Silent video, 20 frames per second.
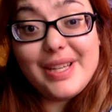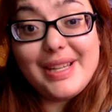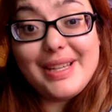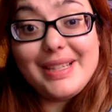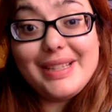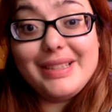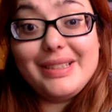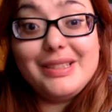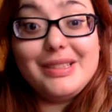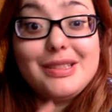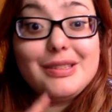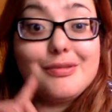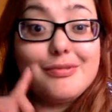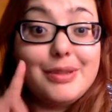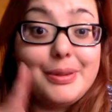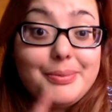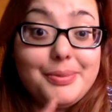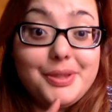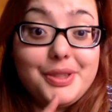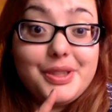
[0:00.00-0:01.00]
a
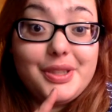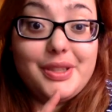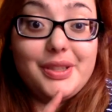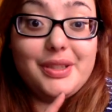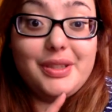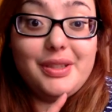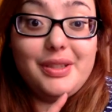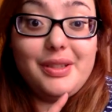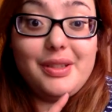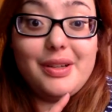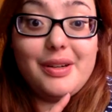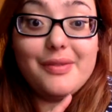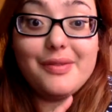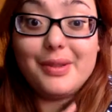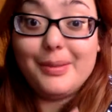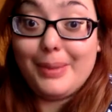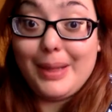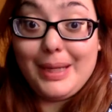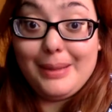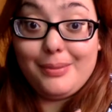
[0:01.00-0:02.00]
scripture of
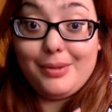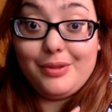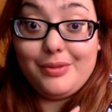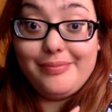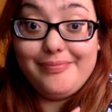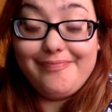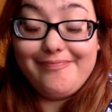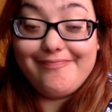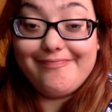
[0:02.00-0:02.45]
the Bible.